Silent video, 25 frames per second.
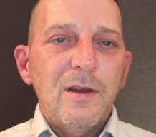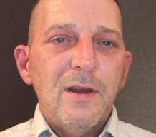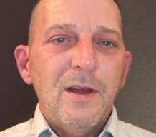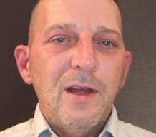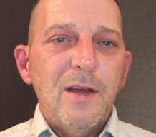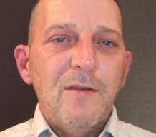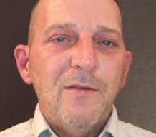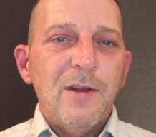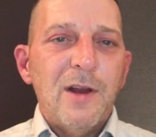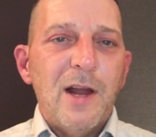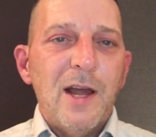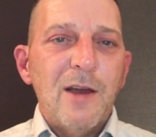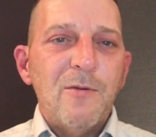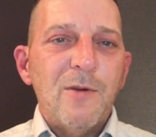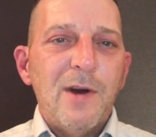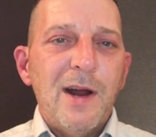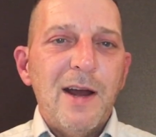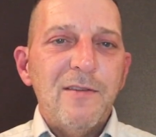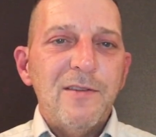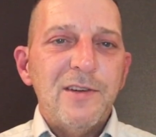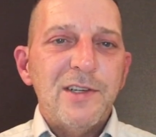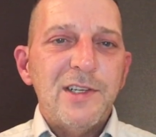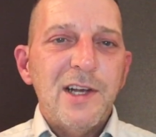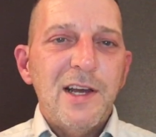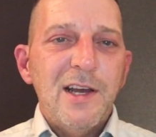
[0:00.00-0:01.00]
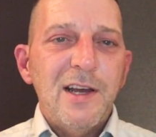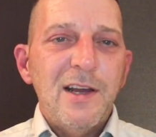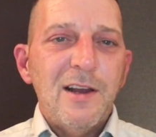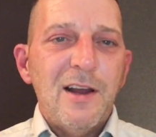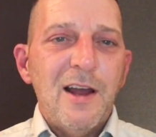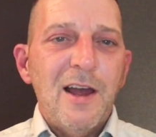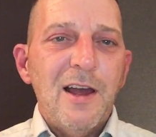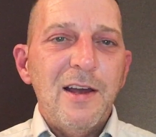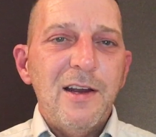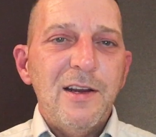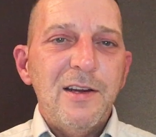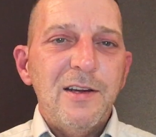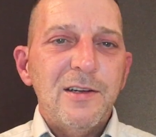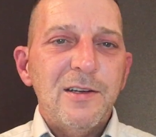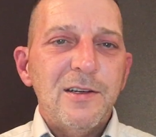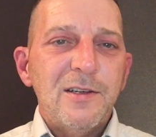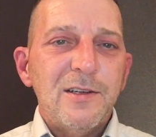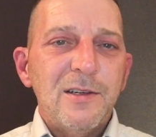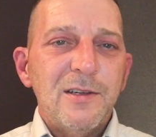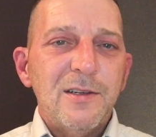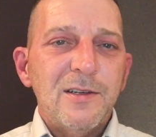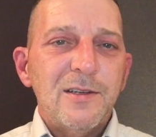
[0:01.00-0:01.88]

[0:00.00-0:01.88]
If you like what I have to say, like,